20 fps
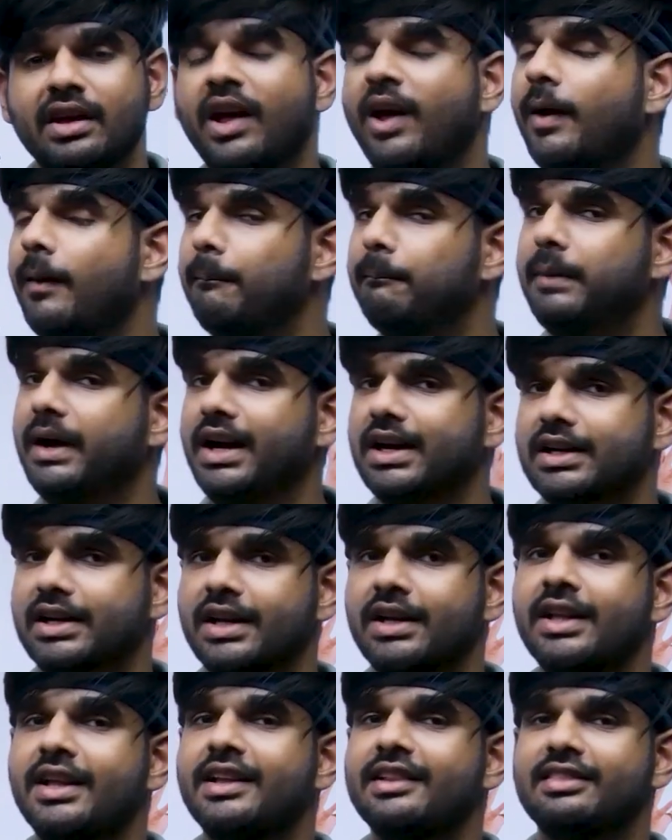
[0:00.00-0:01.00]
But
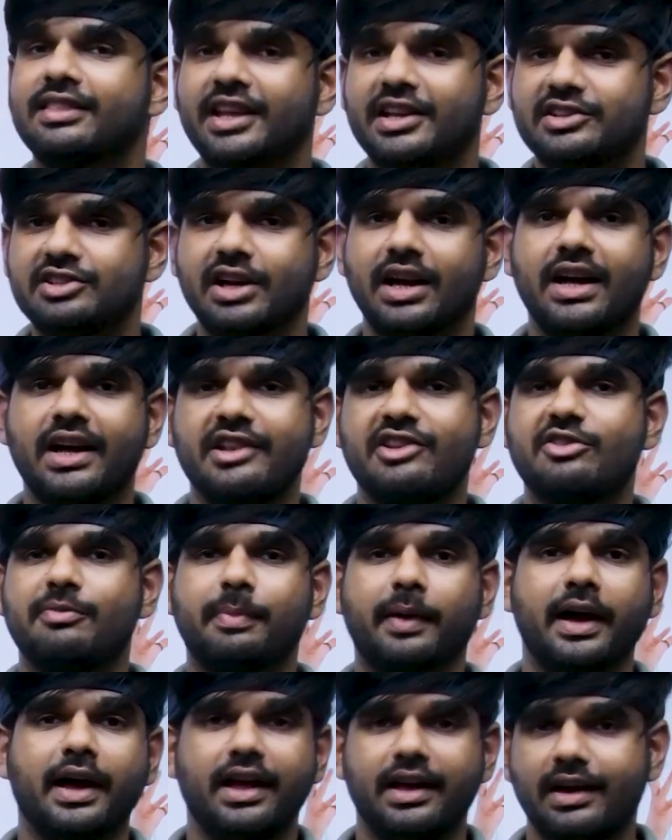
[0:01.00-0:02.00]
Disha,
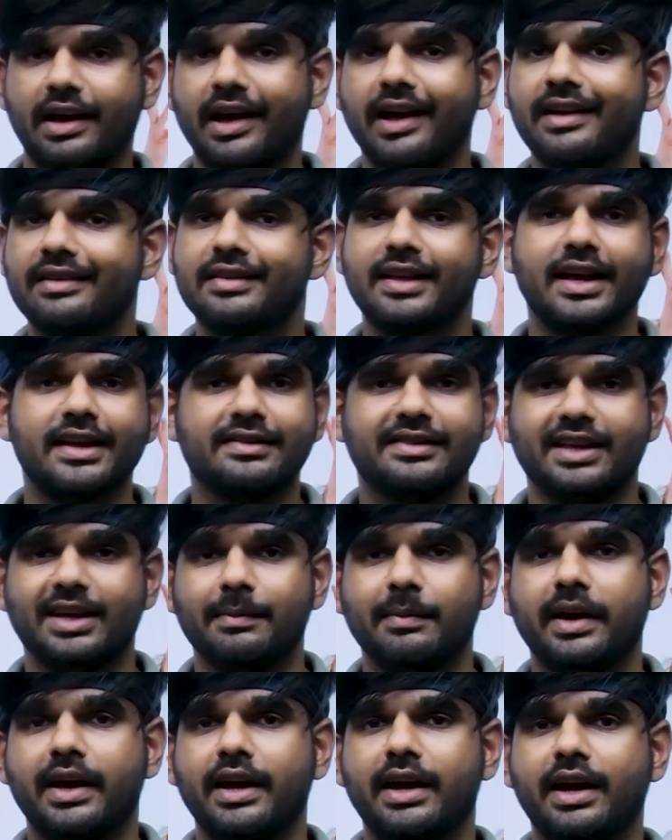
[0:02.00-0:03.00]
Inspire, ISI,
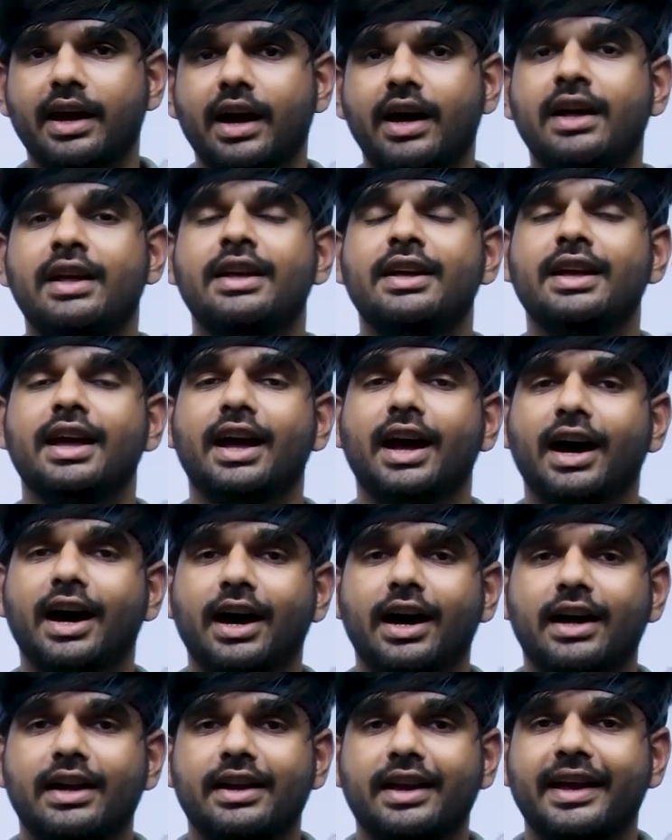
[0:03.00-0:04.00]
CMI
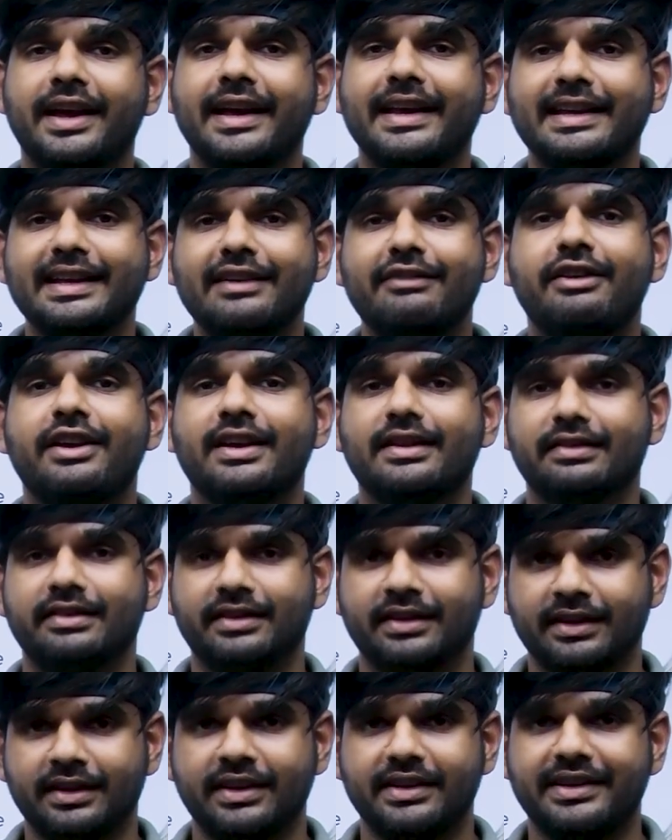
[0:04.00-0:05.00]
are anyways
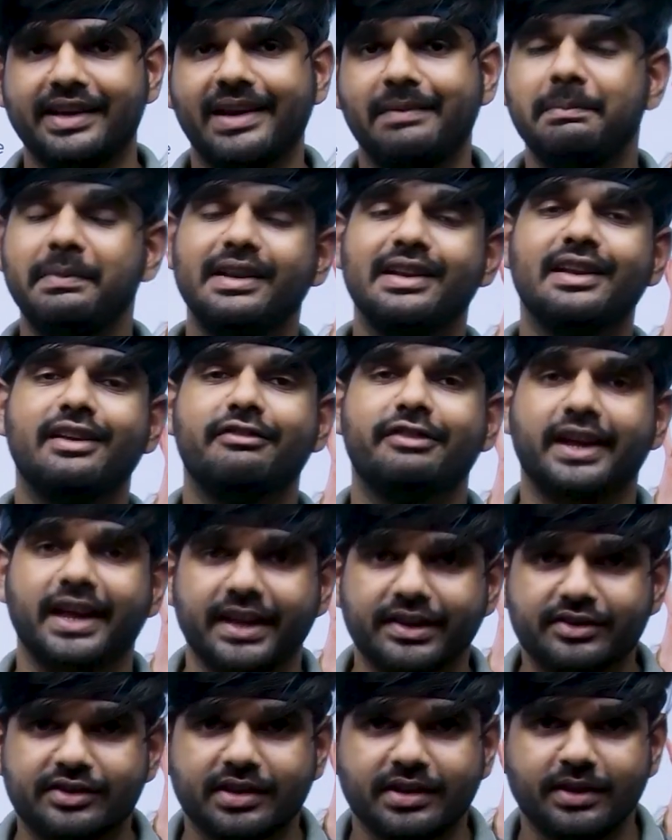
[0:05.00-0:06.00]
can be
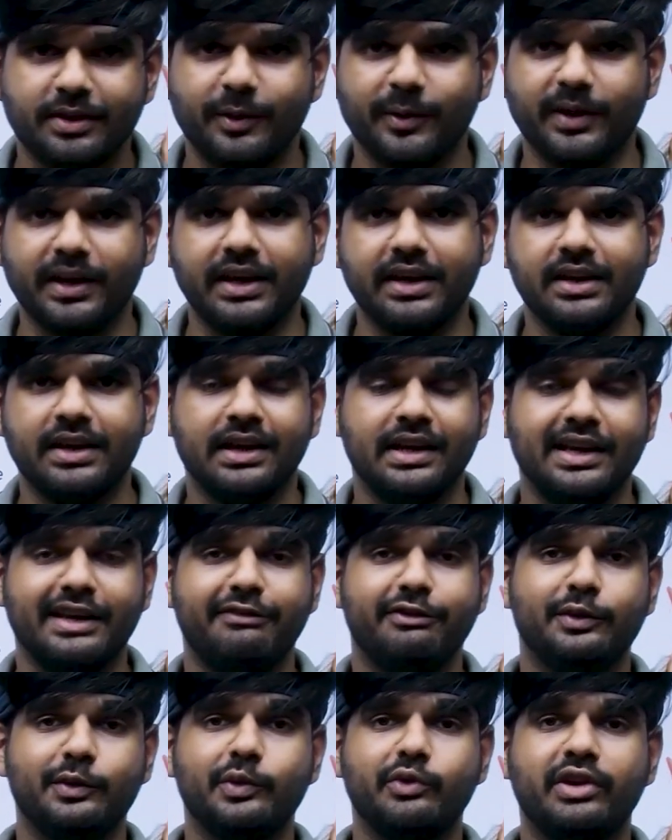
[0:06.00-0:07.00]
leveraged, okay, if you
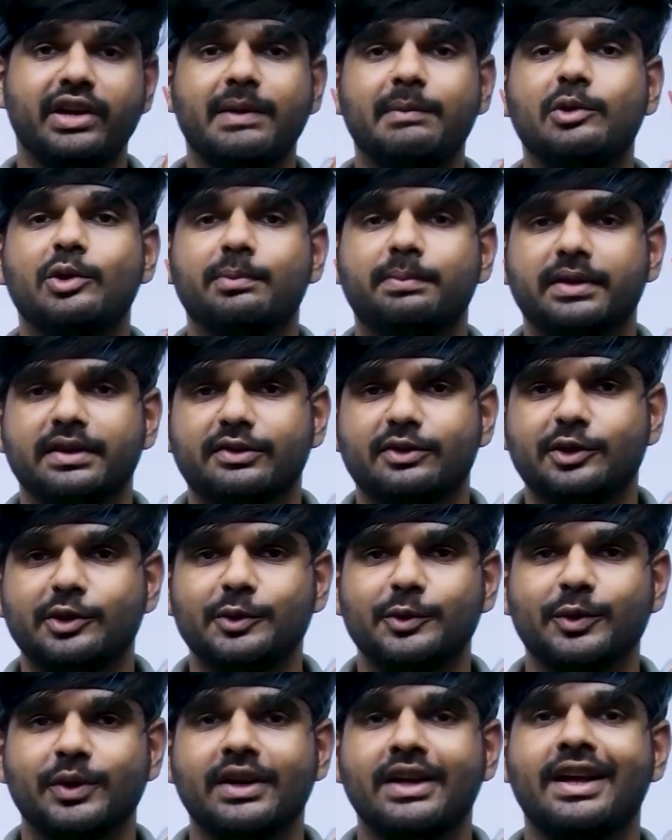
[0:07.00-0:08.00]
dream to pursue
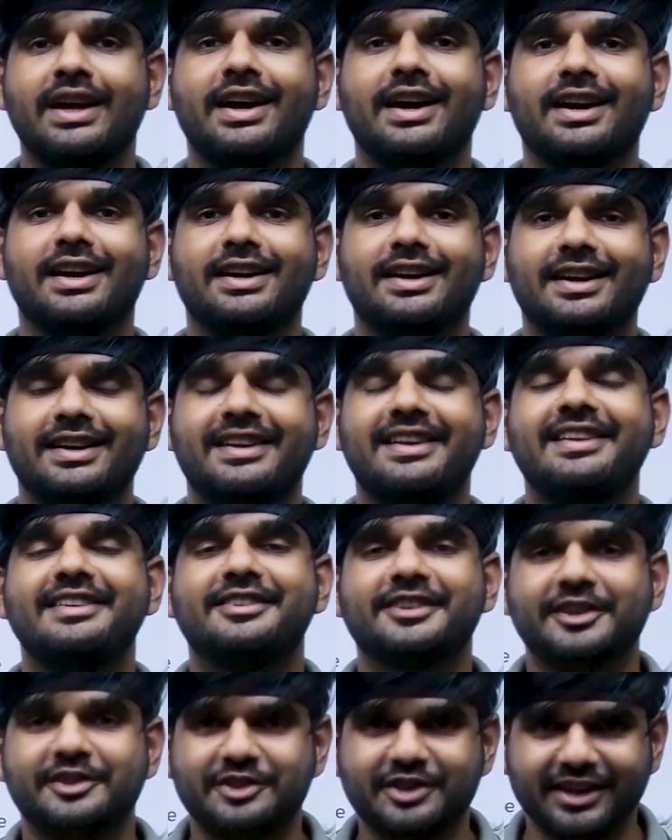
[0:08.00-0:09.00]
a
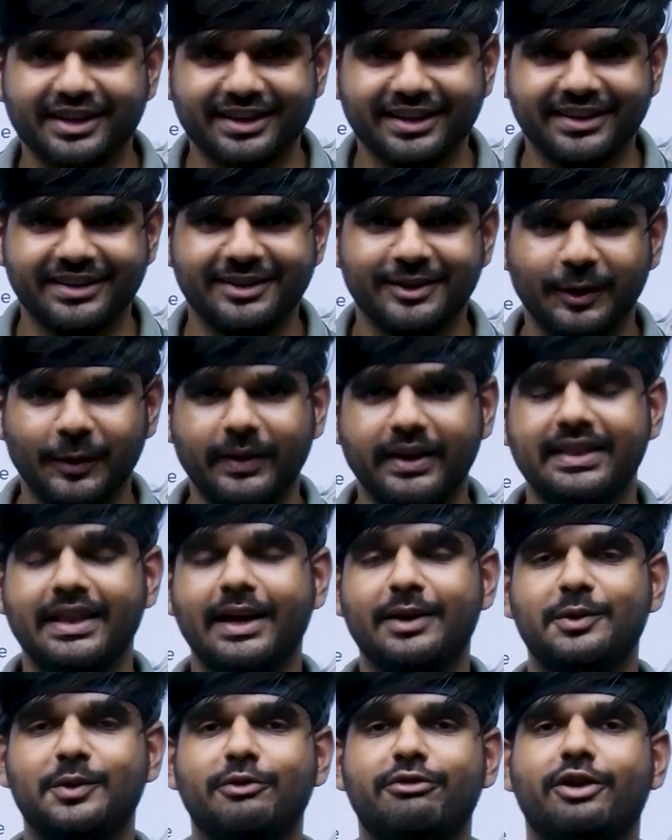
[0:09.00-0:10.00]
research career, okay, that
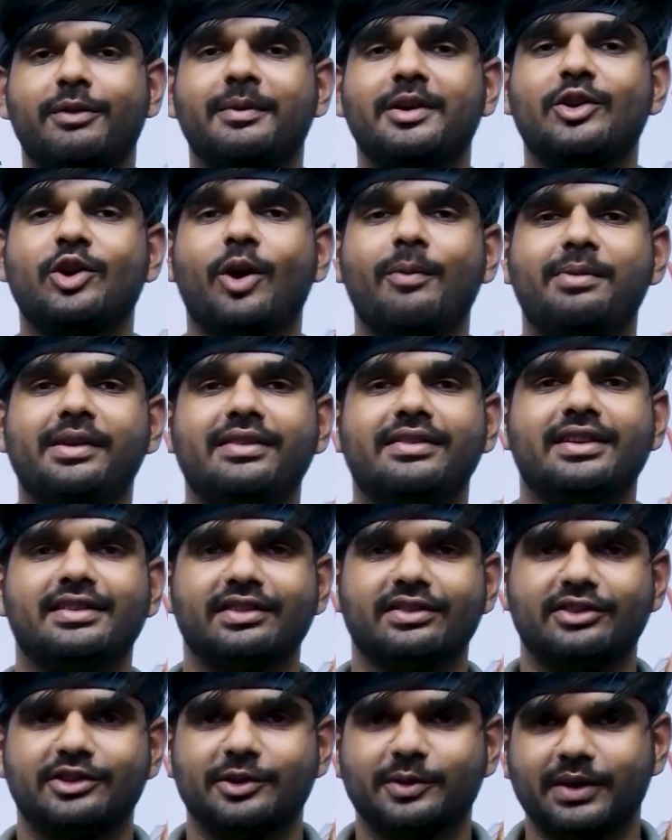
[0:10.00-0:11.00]
too from a top research
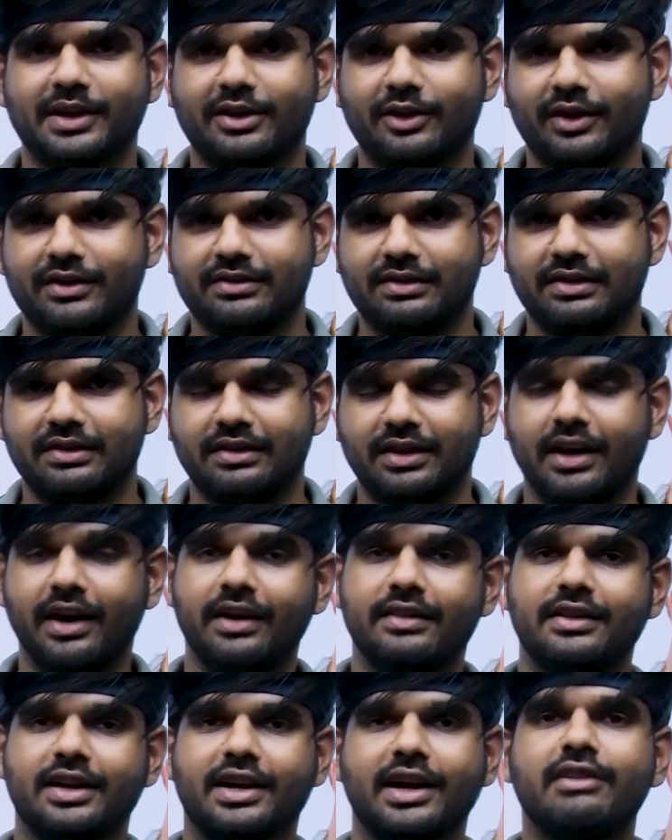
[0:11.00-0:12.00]
institute across the
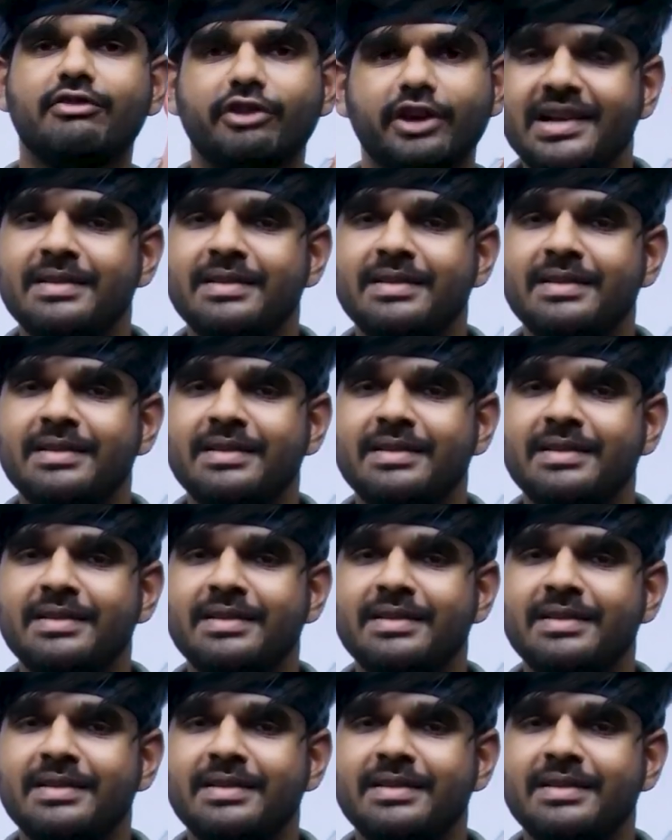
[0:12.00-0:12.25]
country.